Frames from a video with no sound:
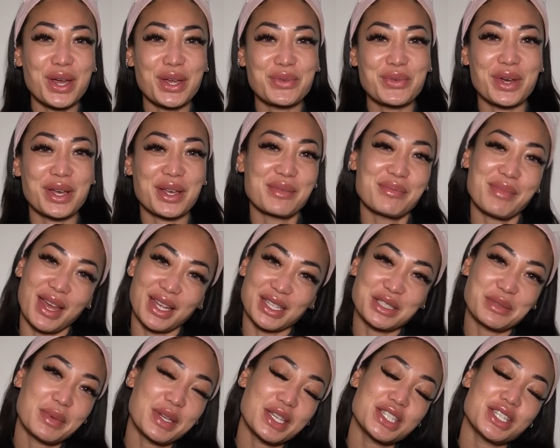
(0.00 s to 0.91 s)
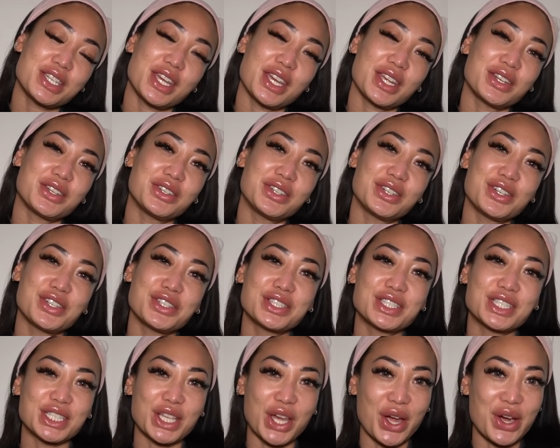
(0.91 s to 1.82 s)
everyone, welcome back to my channel.
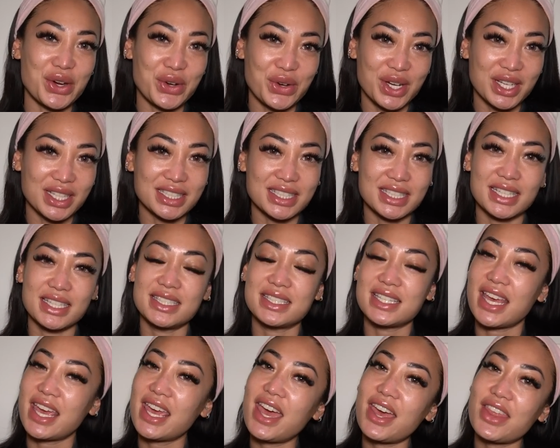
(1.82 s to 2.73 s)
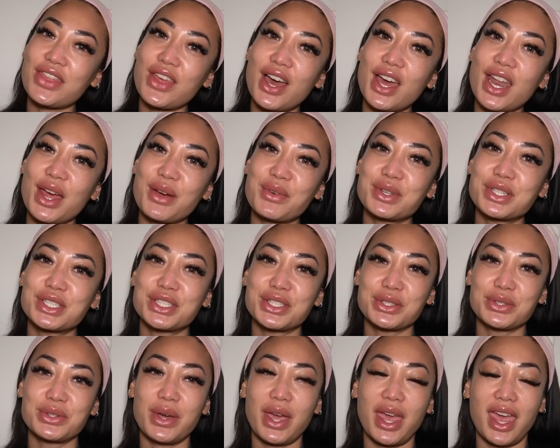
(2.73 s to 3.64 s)
So today I thought I would
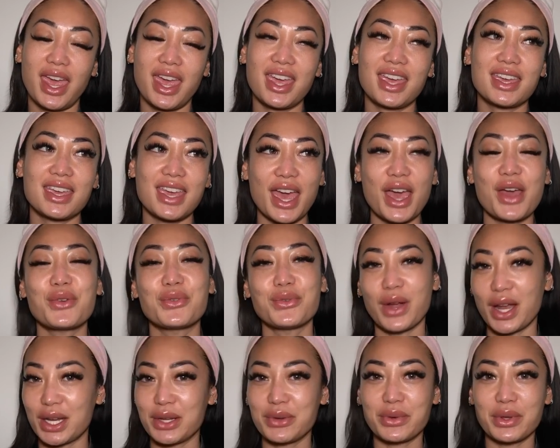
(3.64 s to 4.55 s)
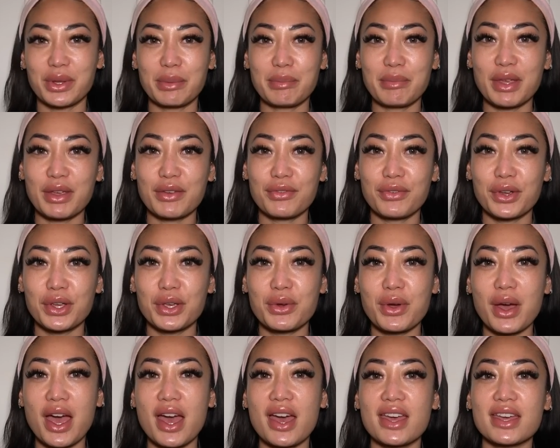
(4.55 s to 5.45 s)
do a get ready with me for you
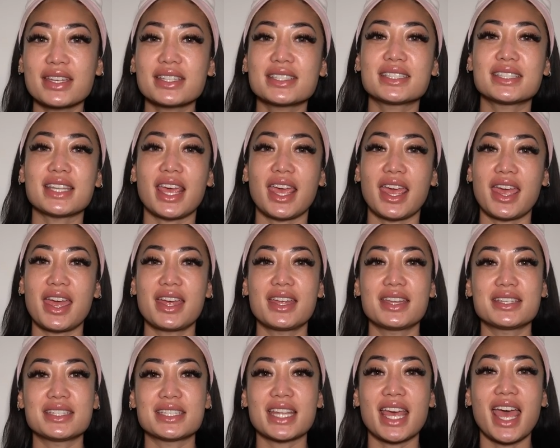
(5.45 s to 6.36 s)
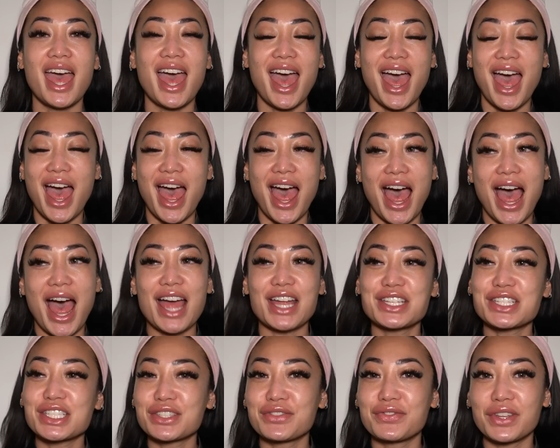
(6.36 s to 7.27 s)
guys, and I
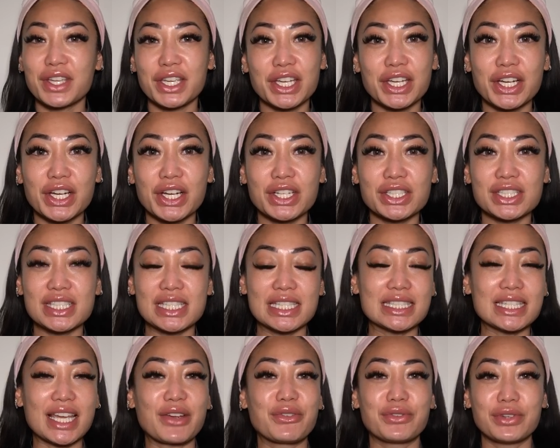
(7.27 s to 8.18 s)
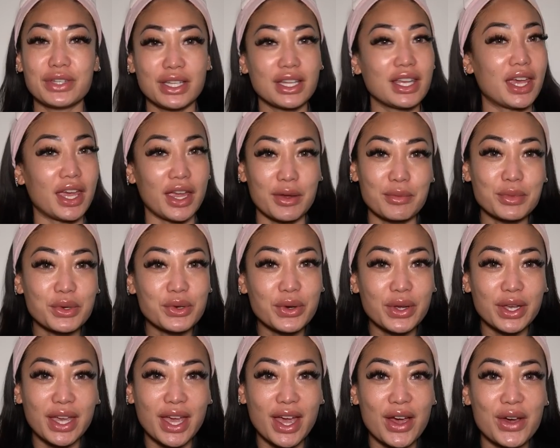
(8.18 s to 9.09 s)
just figured since I really am
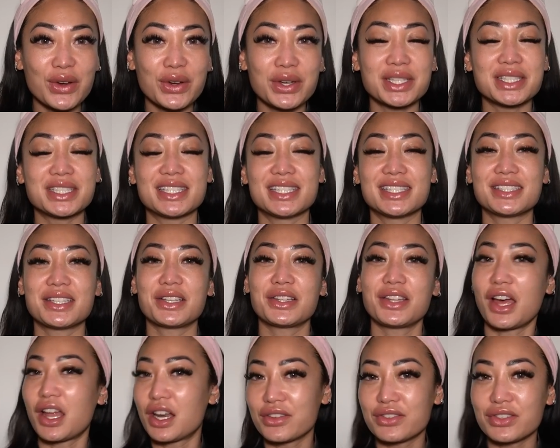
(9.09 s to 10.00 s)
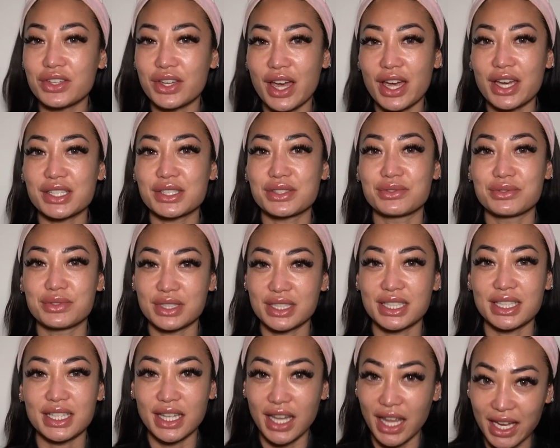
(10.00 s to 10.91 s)
going out and since a lot of you guys
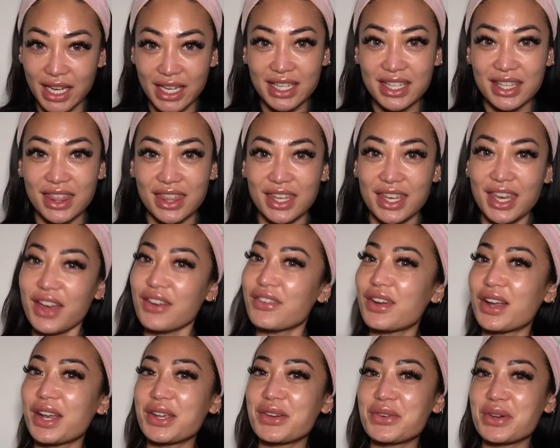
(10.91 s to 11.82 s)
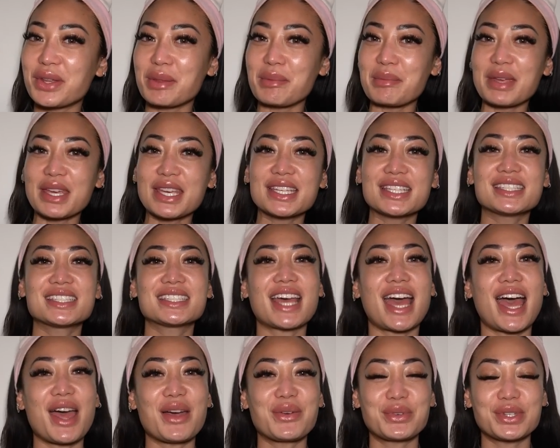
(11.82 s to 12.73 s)
really like the get ready with me's,
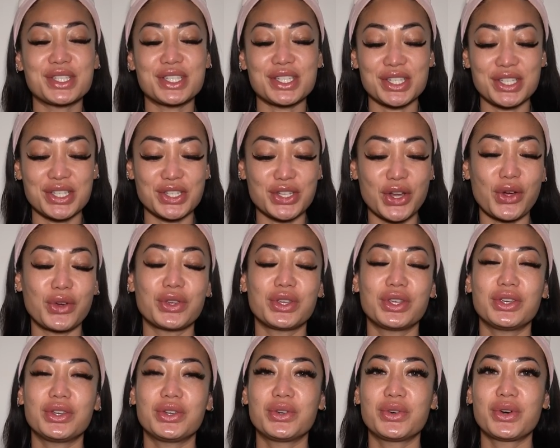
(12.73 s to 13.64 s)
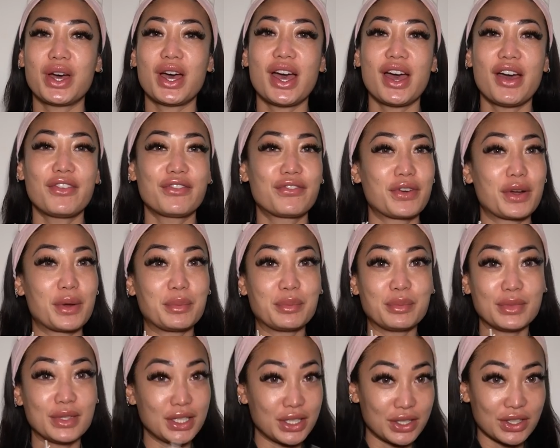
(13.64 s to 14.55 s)
I would just show you
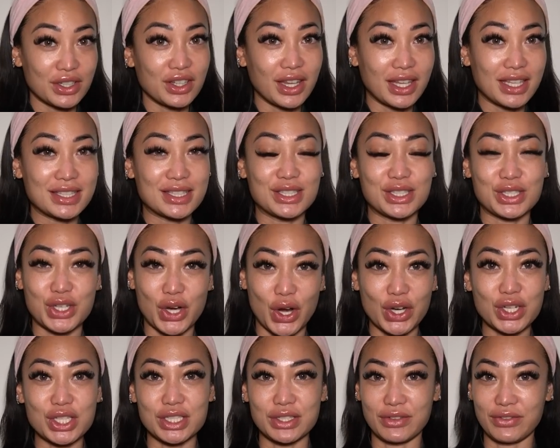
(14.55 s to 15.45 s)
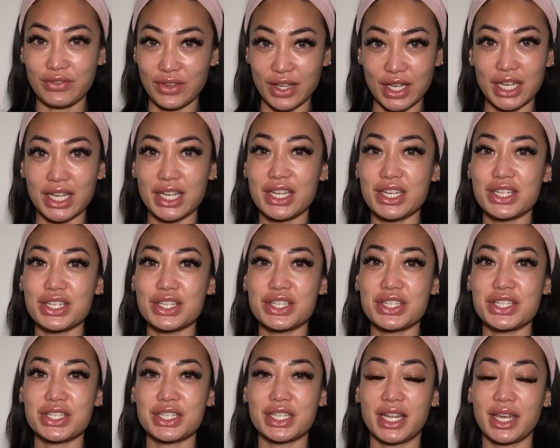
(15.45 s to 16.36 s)
from literally start to
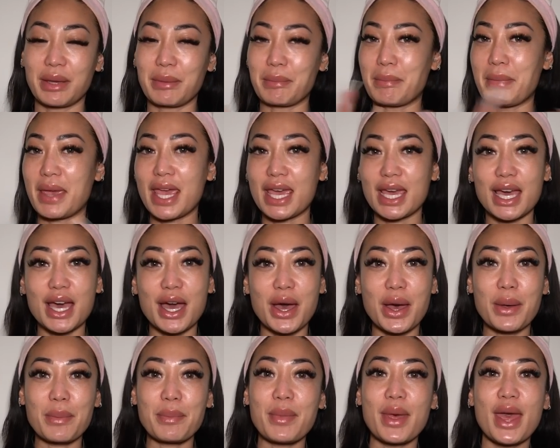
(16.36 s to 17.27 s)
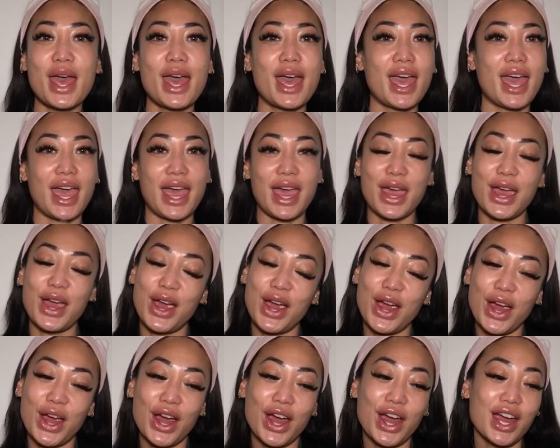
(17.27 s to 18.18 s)
finish, like makeup,
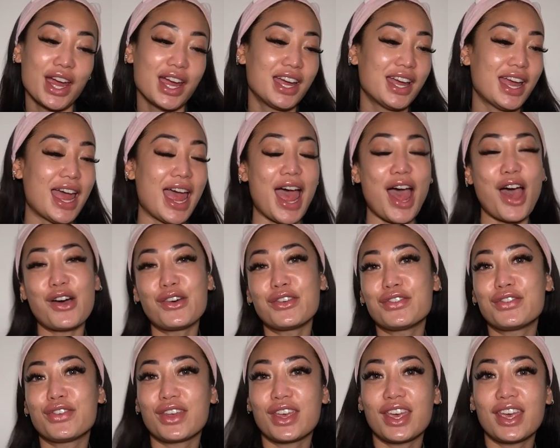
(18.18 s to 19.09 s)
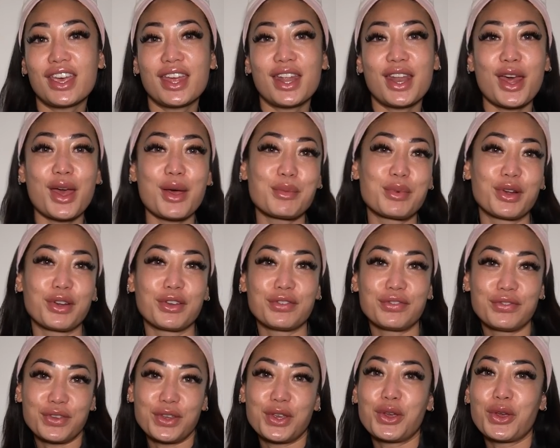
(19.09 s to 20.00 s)
hair, outfit,
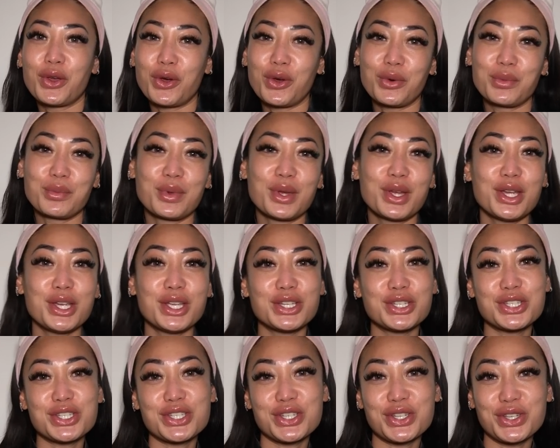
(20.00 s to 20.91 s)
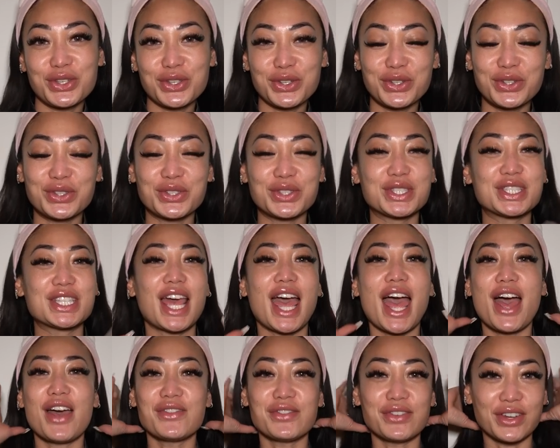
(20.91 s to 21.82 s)
perfume, shoes,
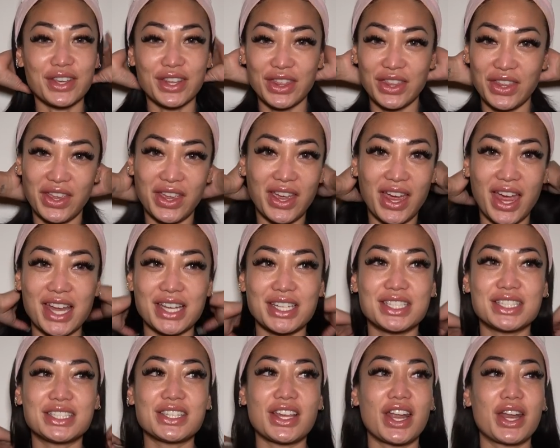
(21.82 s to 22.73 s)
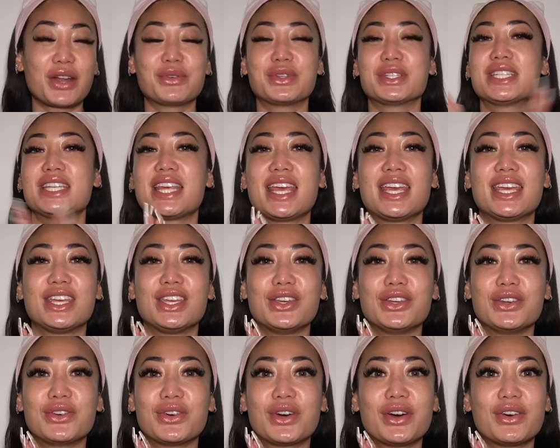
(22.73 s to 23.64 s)
everything. I just thought I would take
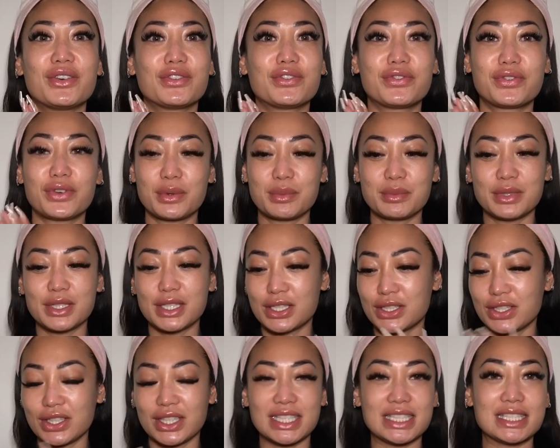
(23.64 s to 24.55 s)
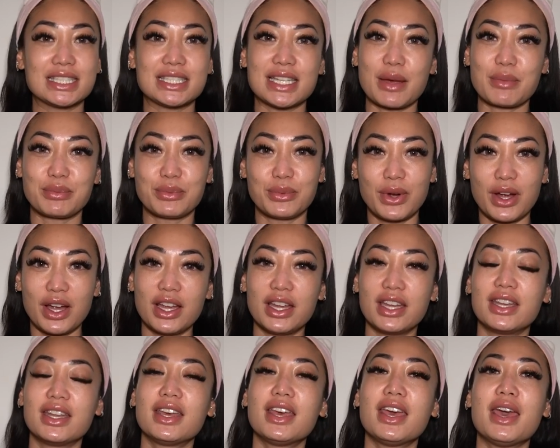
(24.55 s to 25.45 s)
you from literally step
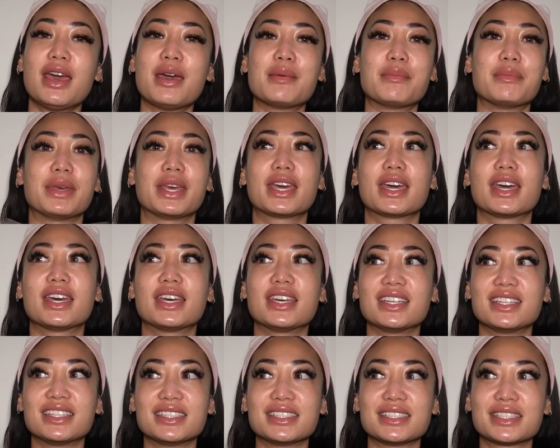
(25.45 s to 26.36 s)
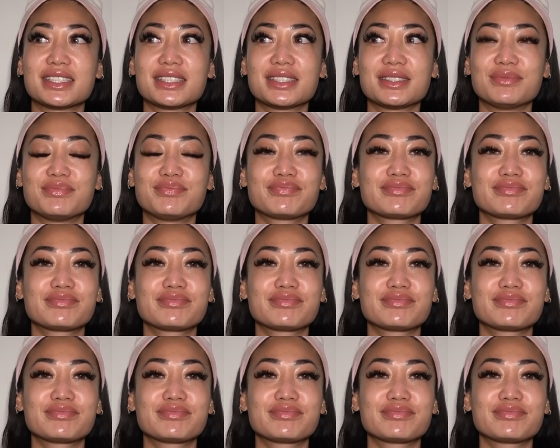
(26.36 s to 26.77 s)
one because